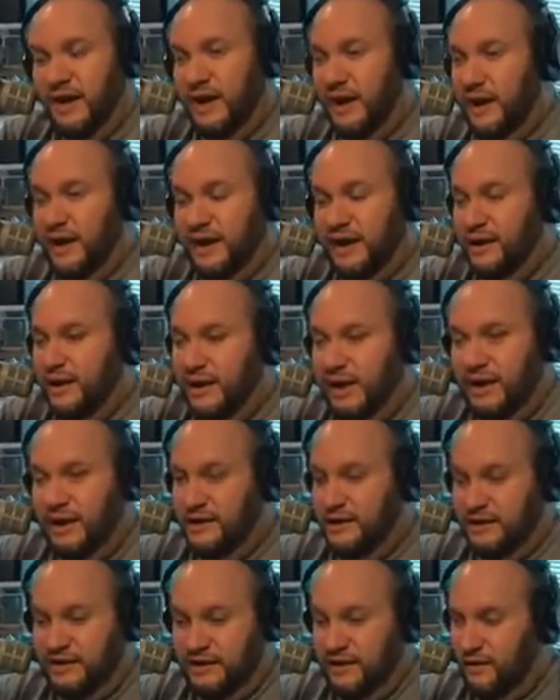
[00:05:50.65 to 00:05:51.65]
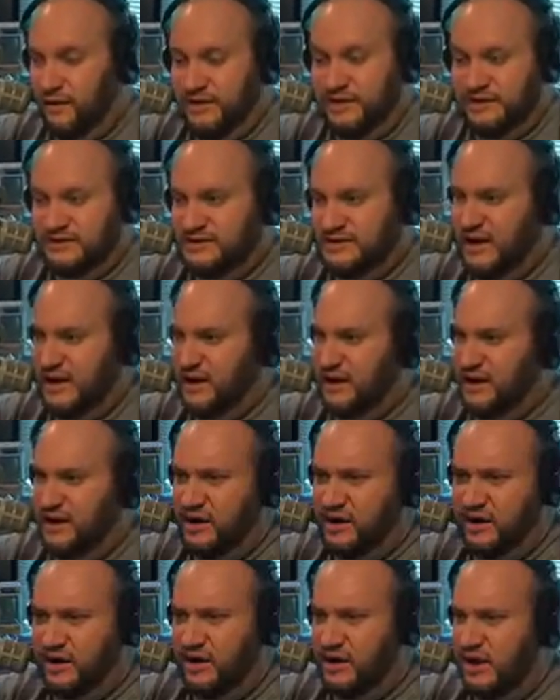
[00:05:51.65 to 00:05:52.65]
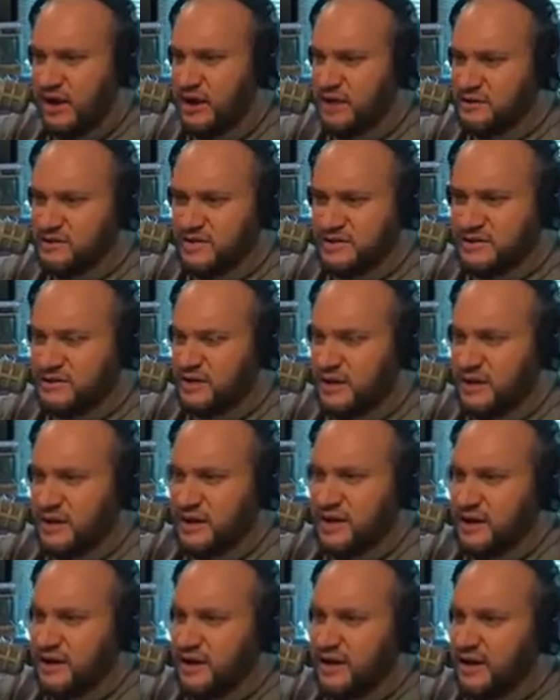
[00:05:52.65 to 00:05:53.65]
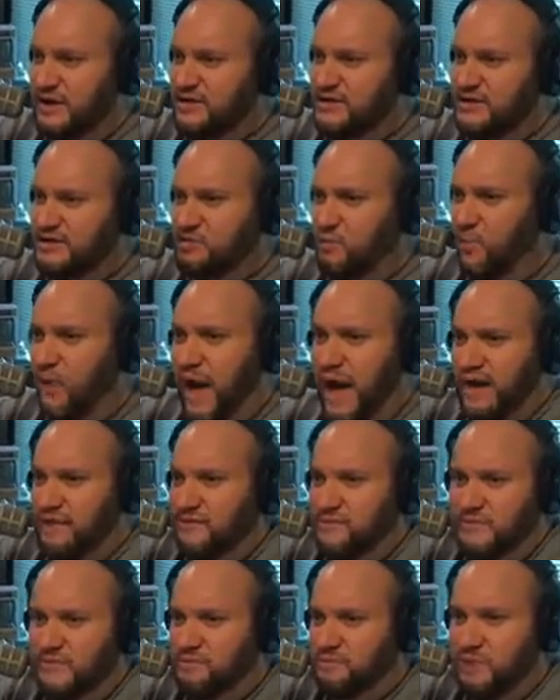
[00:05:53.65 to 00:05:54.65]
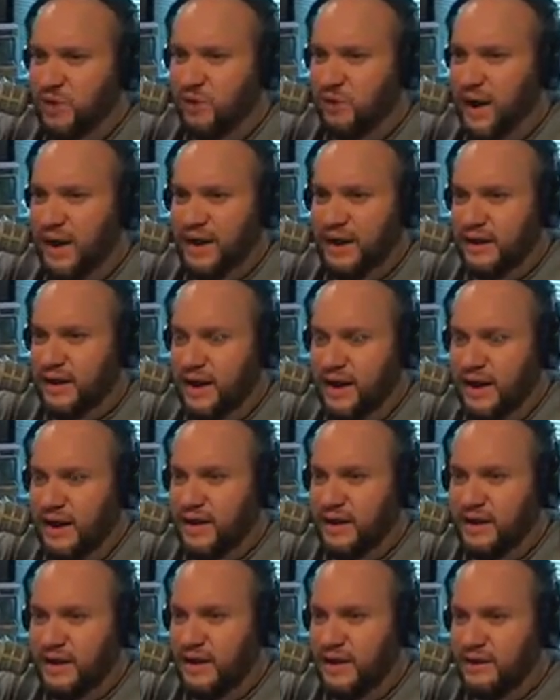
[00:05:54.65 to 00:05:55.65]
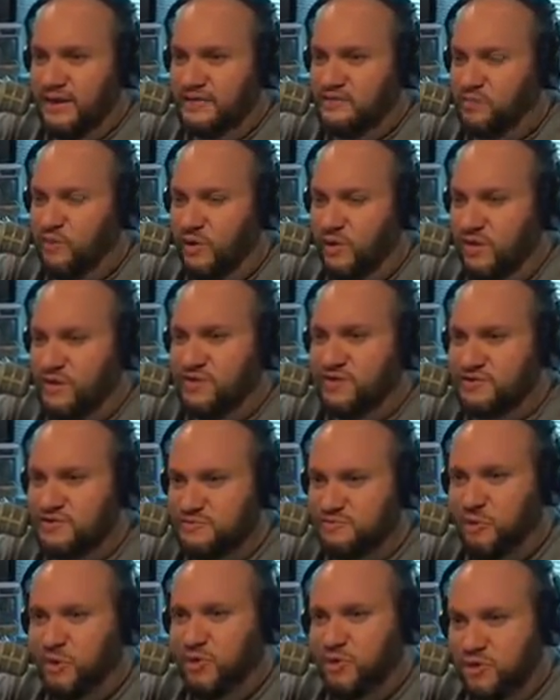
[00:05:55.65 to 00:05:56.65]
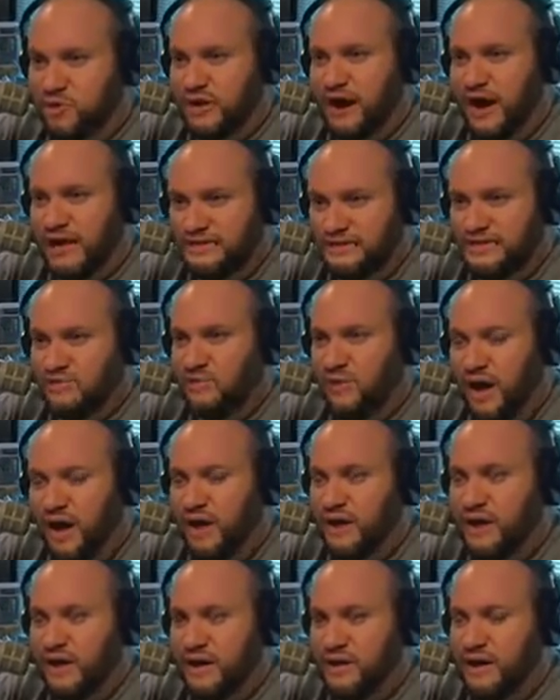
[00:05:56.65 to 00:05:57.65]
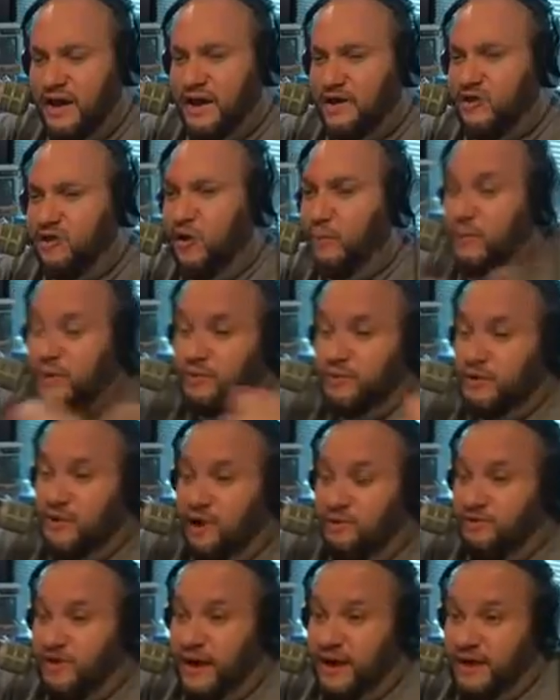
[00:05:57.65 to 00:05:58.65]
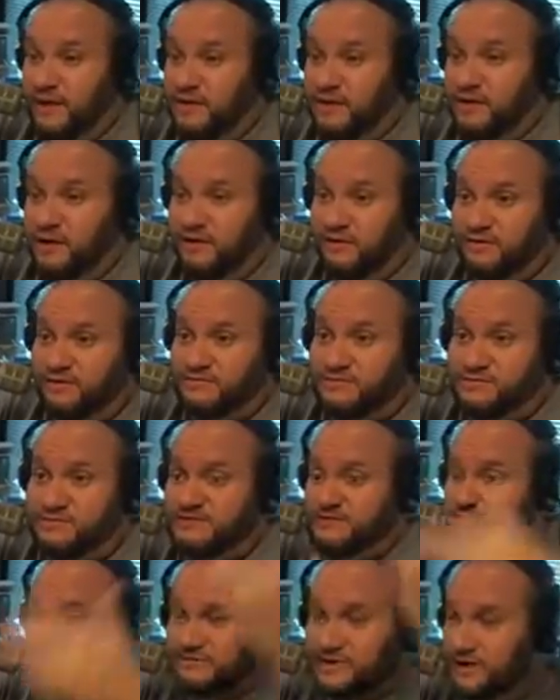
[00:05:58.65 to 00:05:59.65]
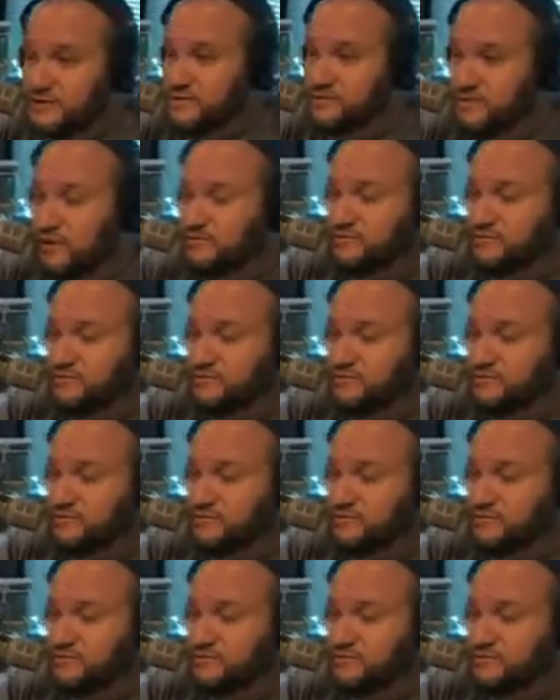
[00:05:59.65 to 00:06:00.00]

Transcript: Yeah, and he sat in here and he just waxes poetic and is one of the smarter guys in rock, and nobody would know that, because he's Guns N'